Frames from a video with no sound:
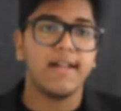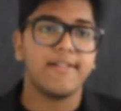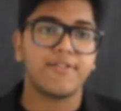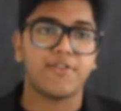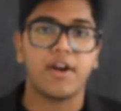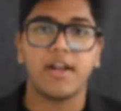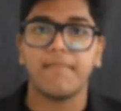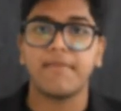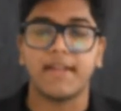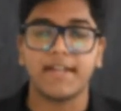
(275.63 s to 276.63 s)

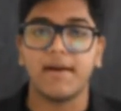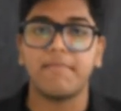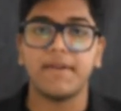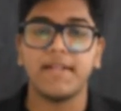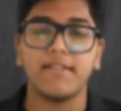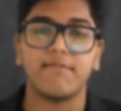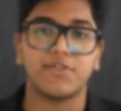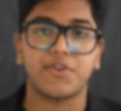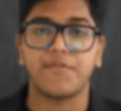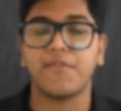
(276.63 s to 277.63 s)
startups and companies
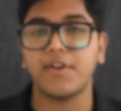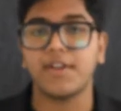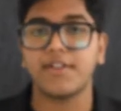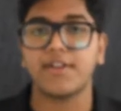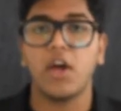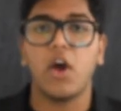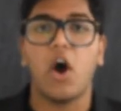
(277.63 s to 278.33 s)
which are focused